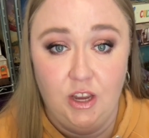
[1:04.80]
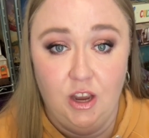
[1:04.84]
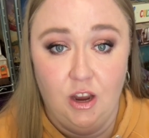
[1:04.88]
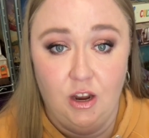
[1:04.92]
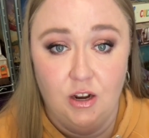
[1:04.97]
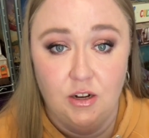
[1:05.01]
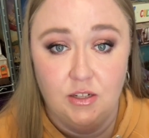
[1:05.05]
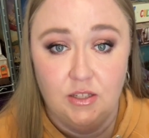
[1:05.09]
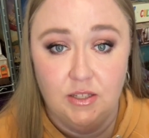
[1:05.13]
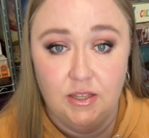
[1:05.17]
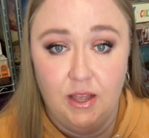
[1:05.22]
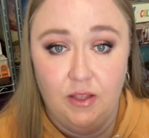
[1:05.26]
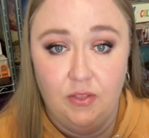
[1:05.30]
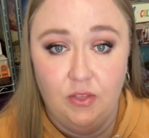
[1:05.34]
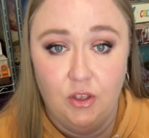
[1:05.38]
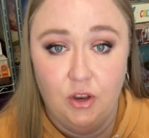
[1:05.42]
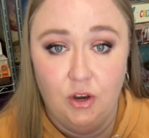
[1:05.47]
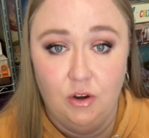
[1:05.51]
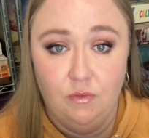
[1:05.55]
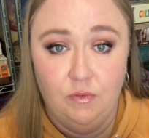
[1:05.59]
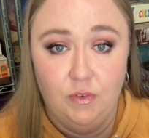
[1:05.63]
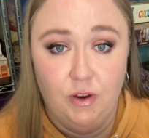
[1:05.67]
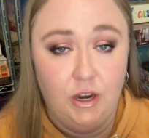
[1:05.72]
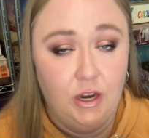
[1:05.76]
cards, and
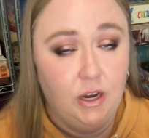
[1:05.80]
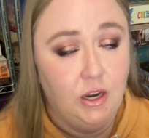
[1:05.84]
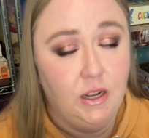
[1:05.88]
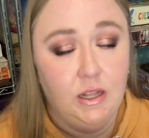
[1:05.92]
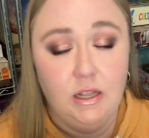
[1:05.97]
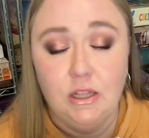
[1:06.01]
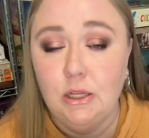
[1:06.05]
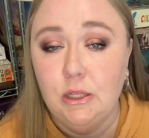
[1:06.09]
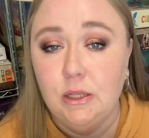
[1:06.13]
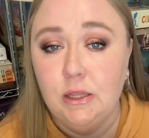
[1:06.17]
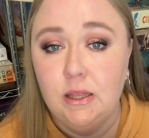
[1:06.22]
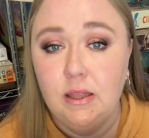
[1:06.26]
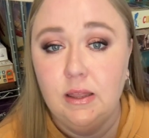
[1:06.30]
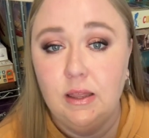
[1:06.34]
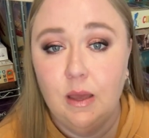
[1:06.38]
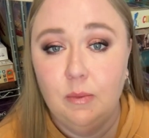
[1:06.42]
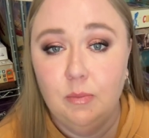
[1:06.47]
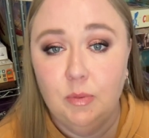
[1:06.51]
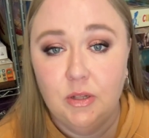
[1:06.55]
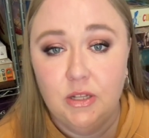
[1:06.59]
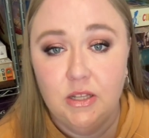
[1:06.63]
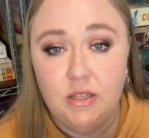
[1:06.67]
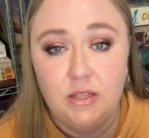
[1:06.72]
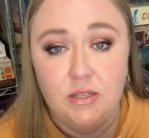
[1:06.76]
they're very clearly
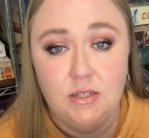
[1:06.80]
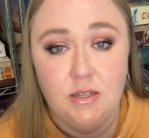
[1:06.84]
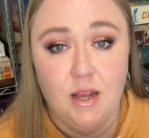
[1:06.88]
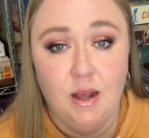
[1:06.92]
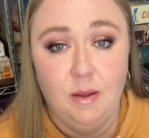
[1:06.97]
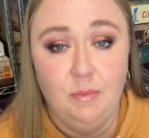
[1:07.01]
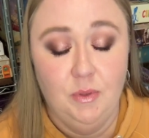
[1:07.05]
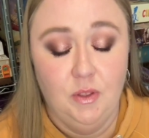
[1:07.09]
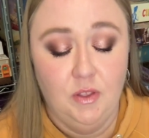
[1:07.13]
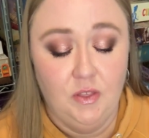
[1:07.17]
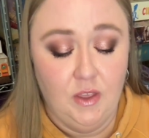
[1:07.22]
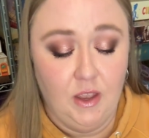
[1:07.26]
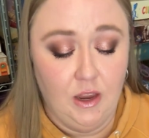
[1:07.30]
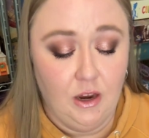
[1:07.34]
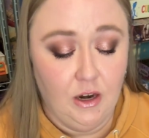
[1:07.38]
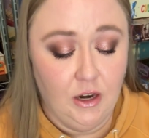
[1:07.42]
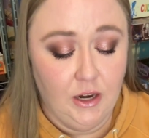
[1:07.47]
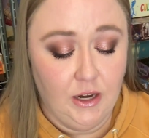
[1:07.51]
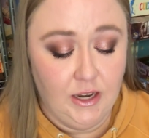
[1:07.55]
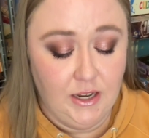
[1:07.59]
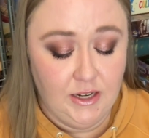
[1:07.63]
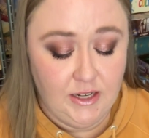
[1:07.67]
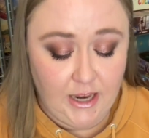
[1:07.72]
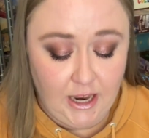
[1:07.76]
labeled at the top that they are a
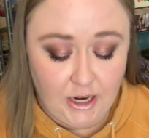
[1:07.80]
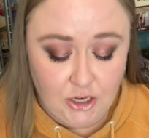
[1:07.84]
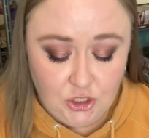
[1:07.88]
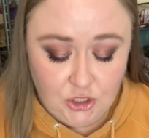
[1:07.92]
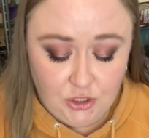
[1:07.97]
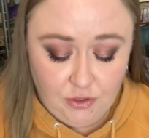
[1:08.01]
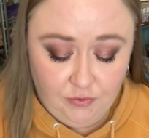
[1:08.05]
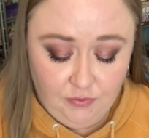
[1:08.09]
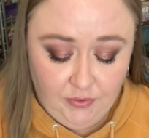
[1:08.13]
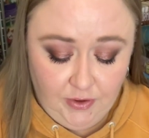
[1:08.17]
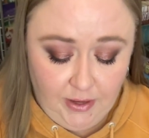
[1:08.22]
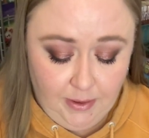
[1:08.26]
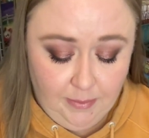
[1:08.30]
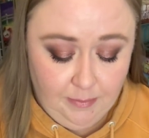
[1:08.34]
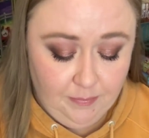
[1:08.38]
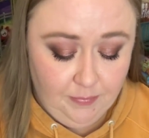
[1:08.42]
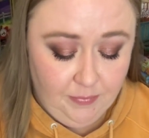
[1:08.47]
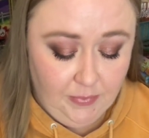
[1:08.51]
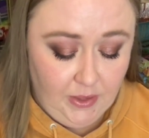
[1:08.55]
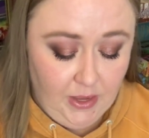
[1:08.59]
catastrophe,